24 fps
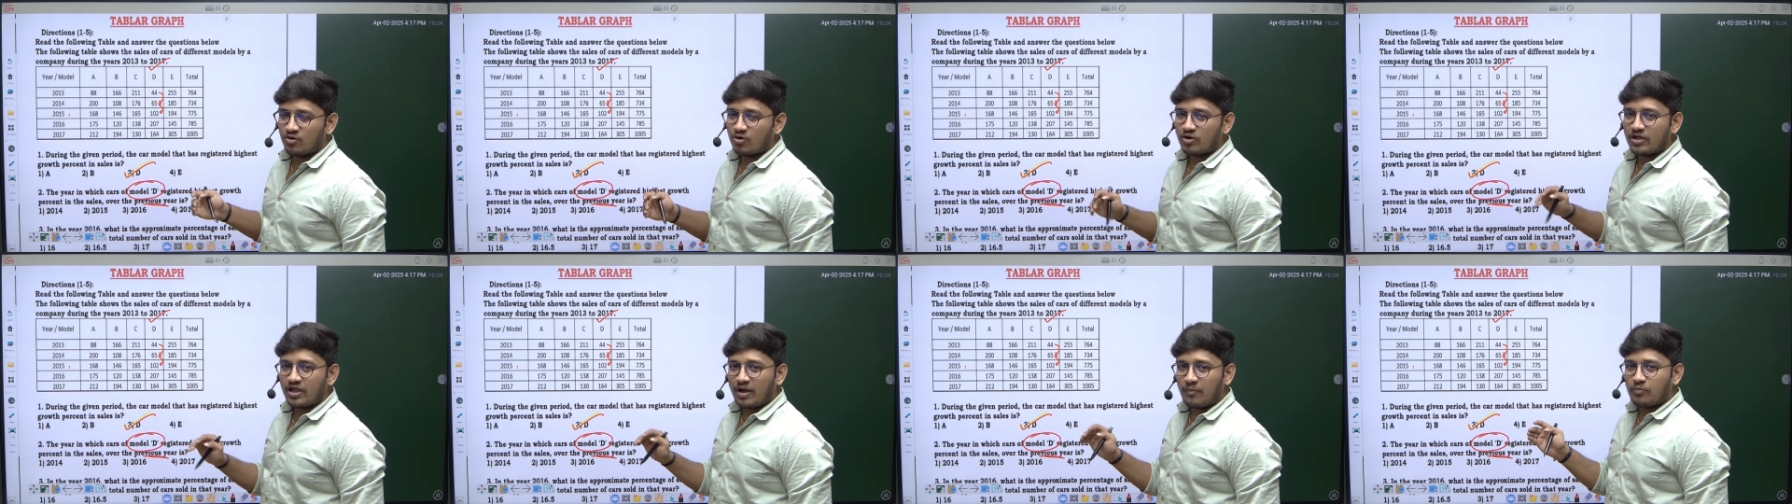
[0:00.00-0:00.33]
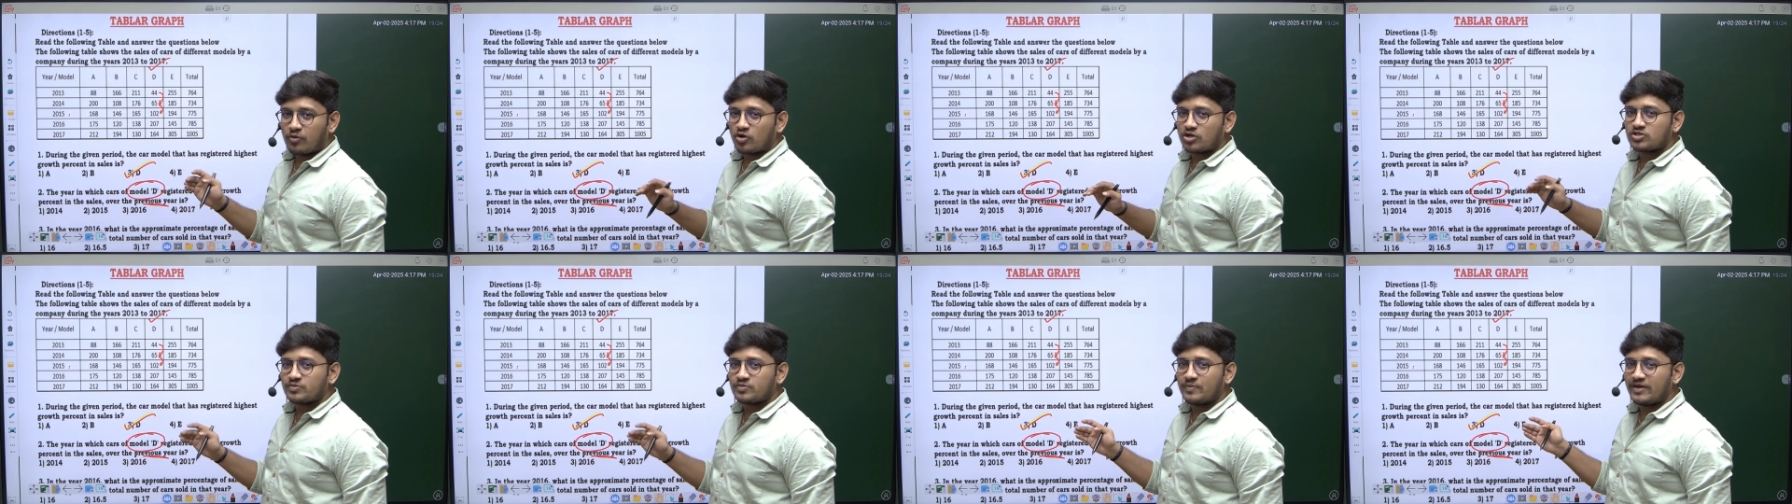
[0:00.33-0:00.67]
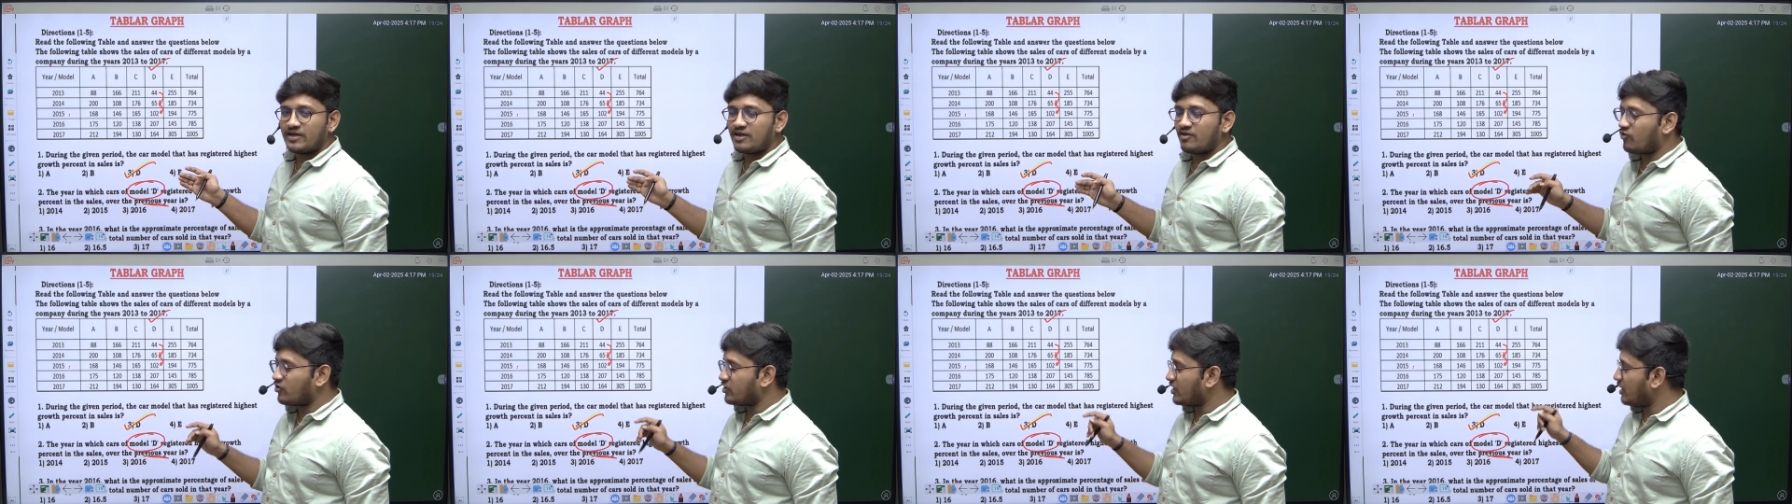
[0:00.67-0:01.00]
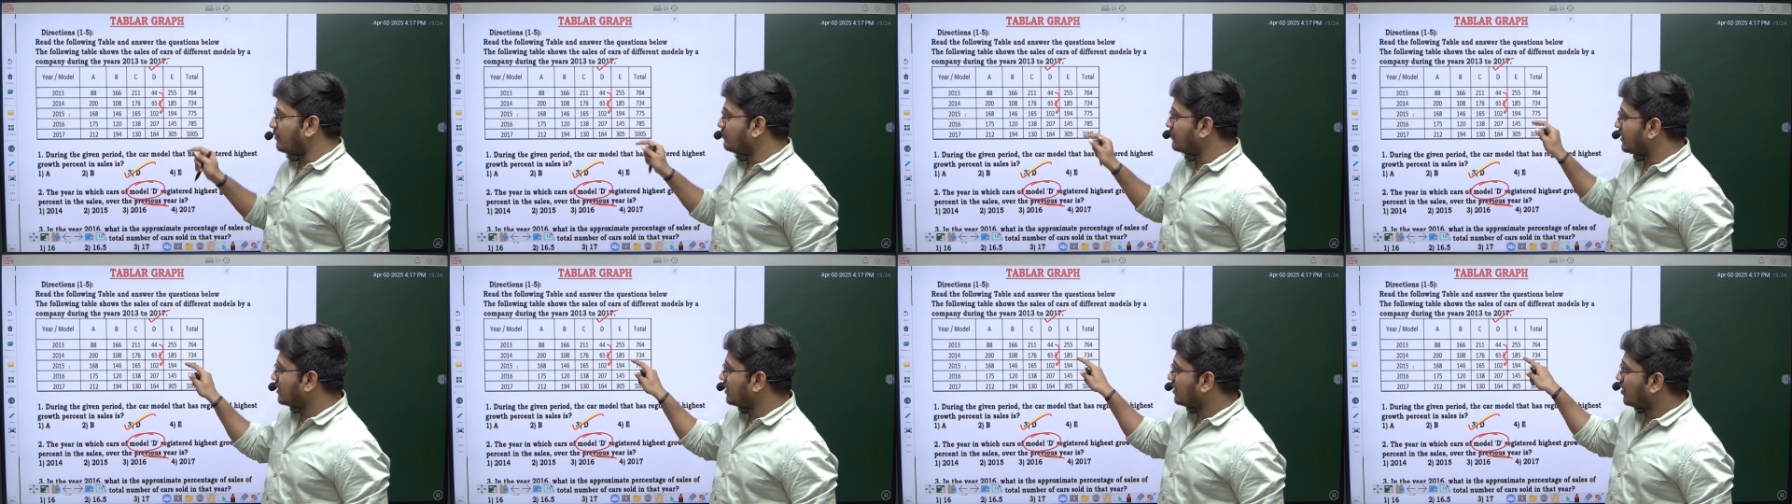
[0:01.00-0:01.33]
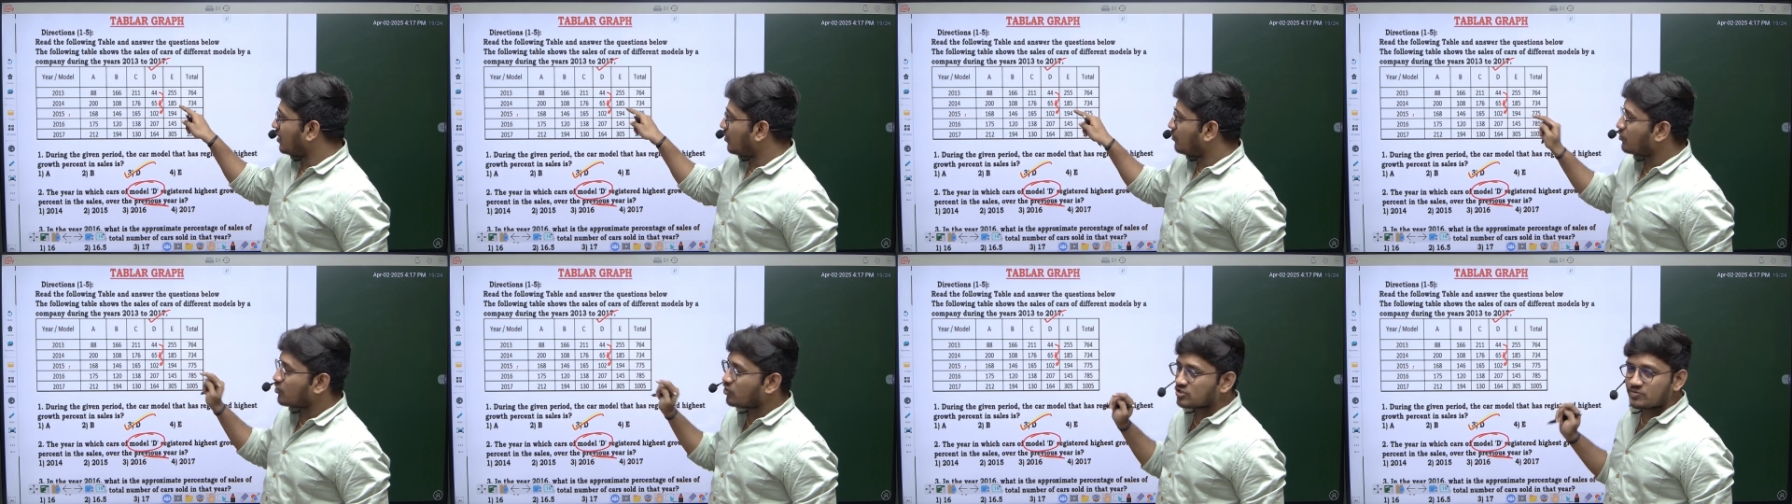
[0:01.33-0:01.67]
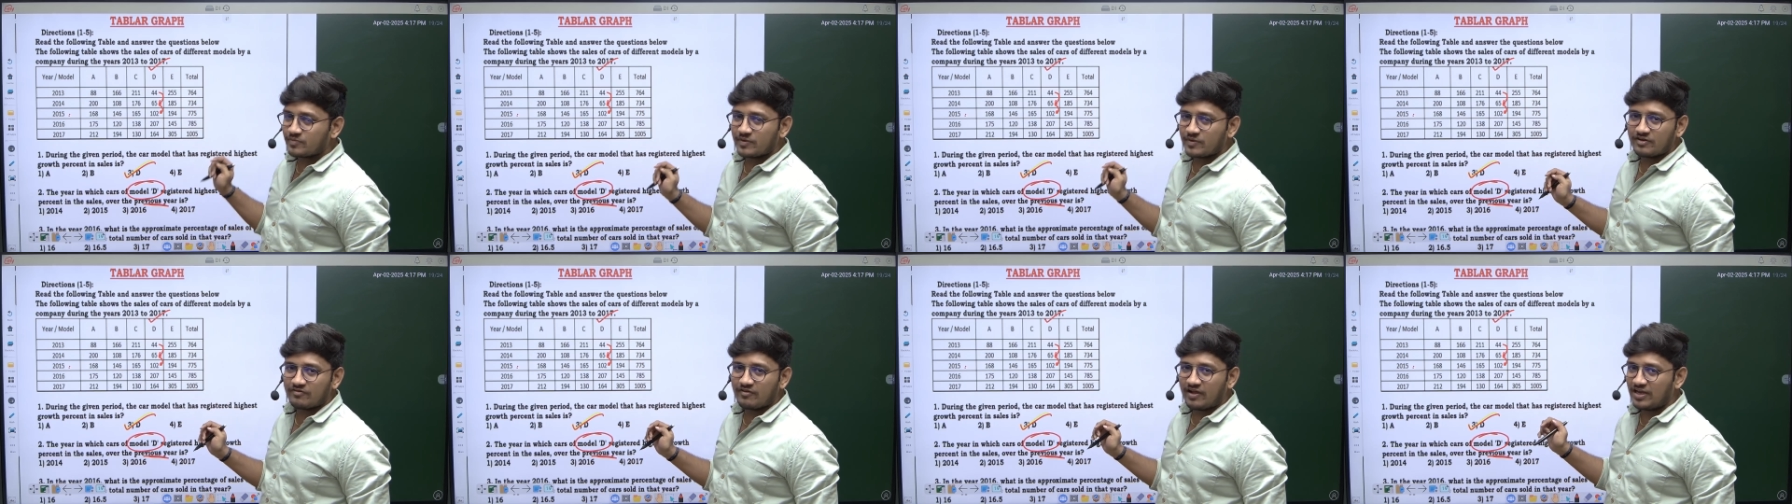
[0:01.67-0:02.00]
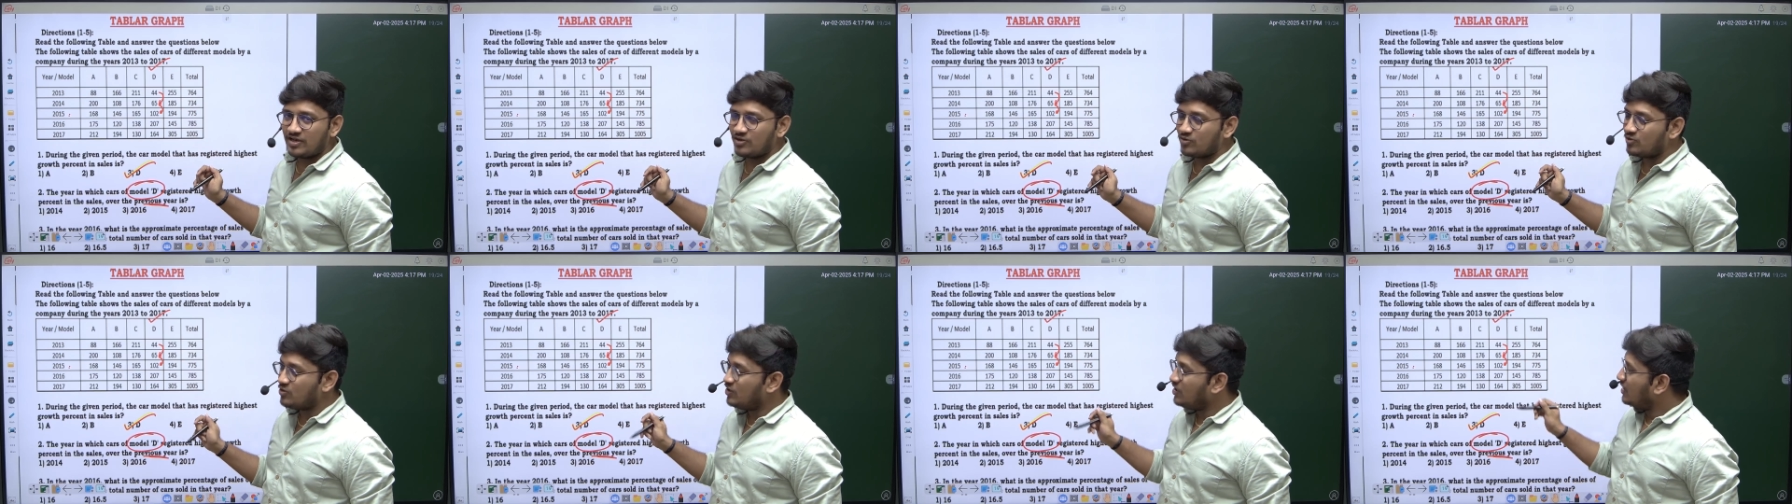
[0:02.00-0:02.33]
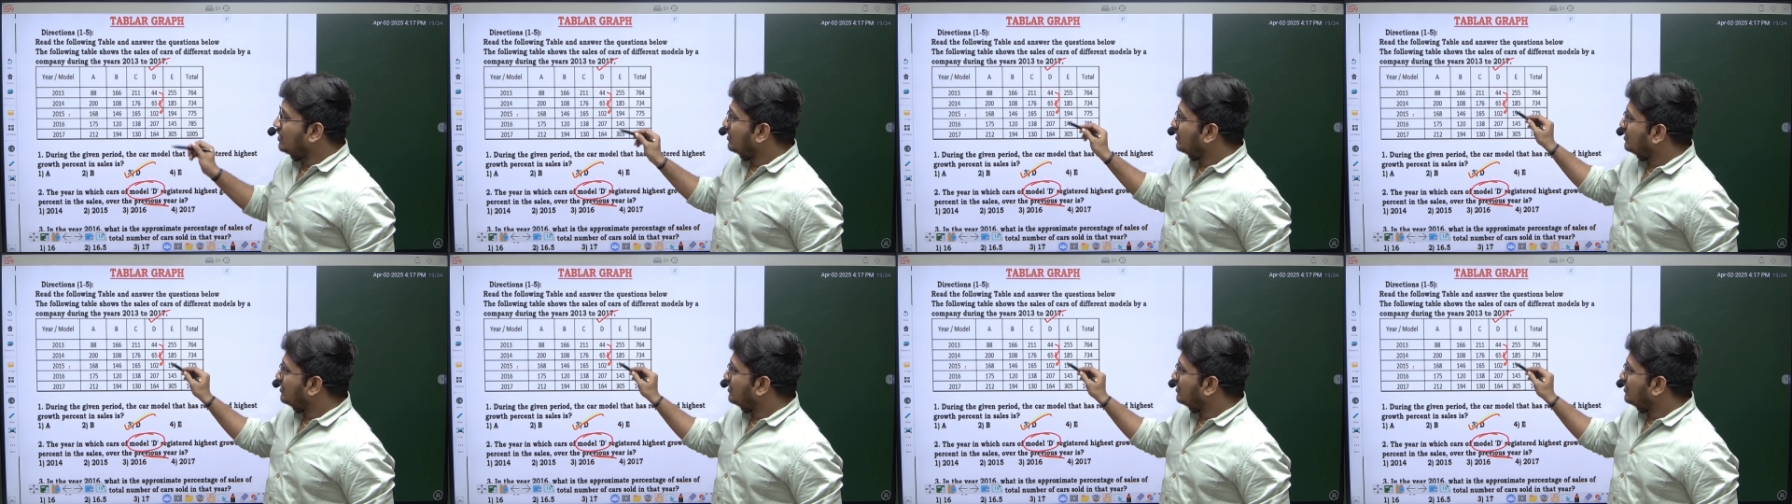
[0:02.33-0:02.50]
Okay, approximately 40. I'm taking approximate value.